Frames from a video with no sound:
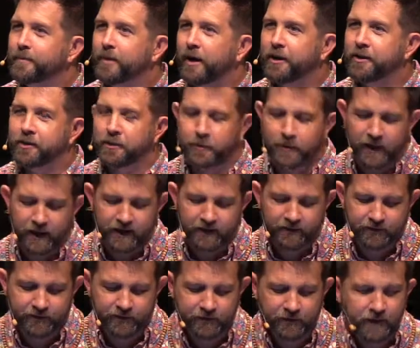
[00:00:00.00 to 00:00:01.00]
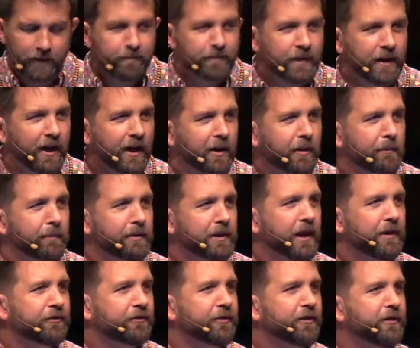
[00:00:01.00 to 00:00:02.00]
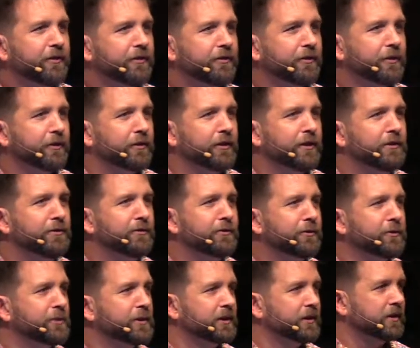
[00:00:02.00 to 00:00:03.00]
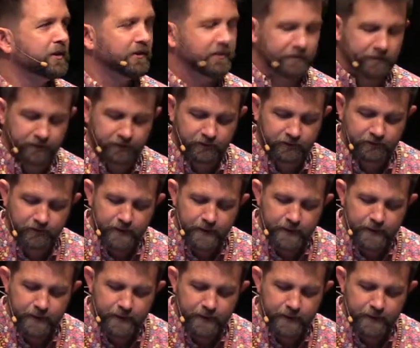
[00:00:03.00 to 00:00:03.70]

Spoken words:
Otherwise, our blessings turn into a curse.